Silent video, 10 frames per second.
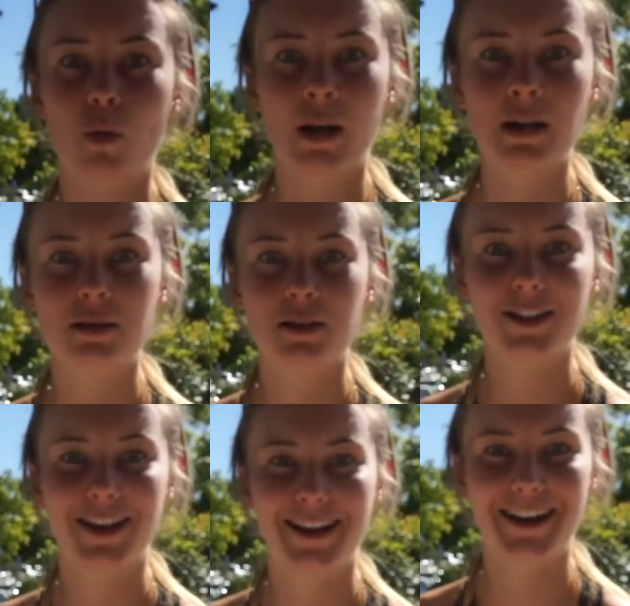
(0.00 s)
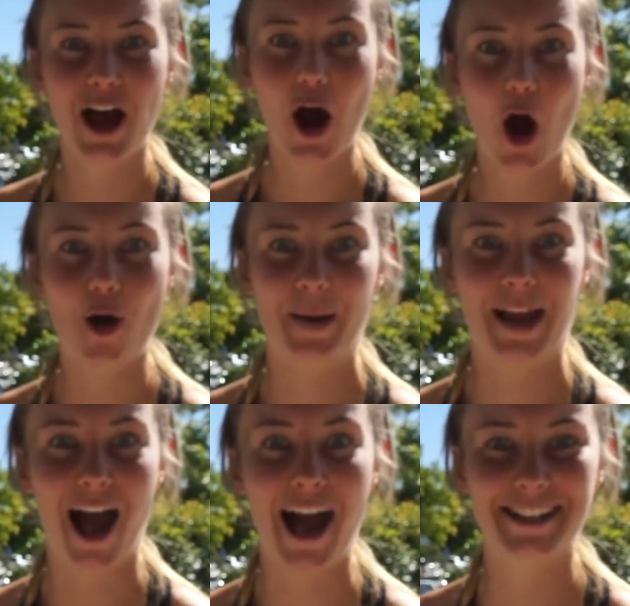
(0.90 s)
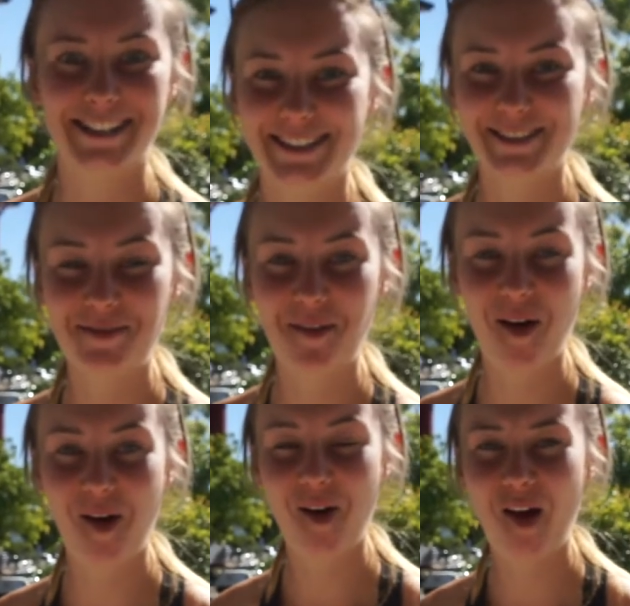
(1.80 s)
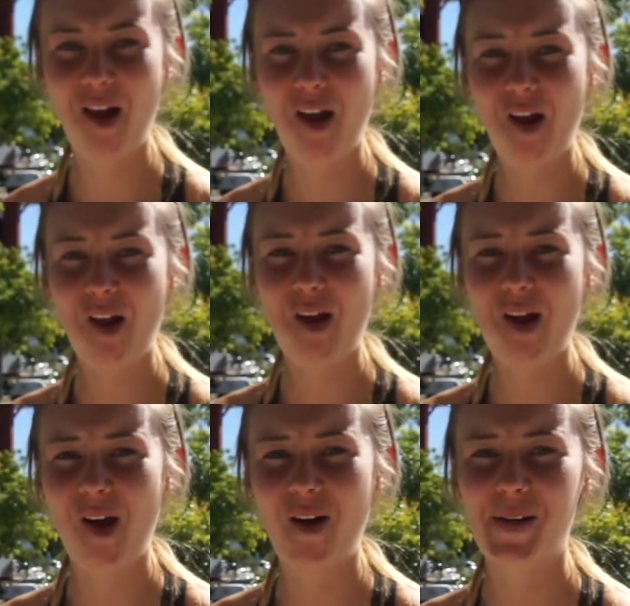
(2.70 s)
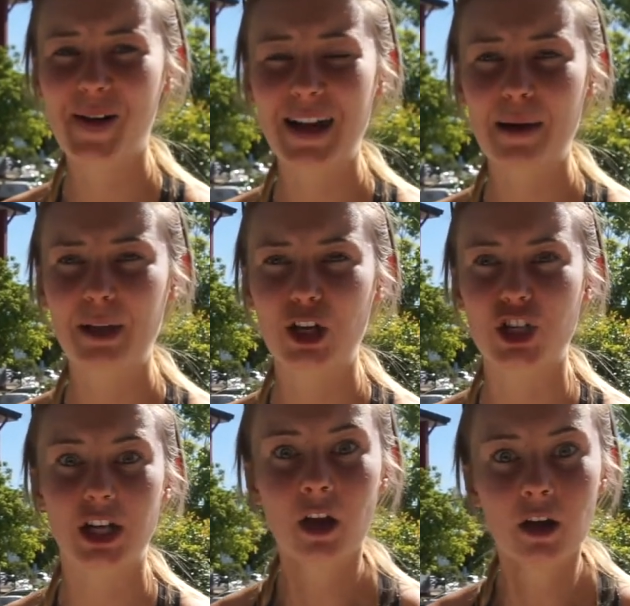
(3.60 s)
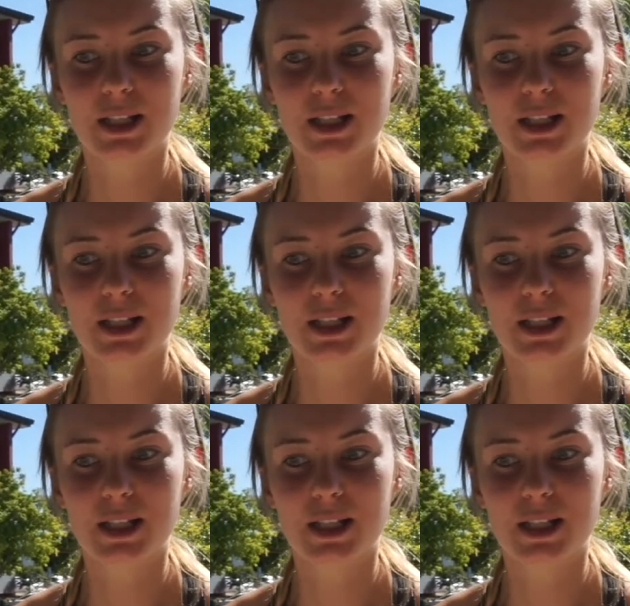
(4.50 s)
my I was literally like, why is it chewy? And you're like, walnuts. And then they both froze.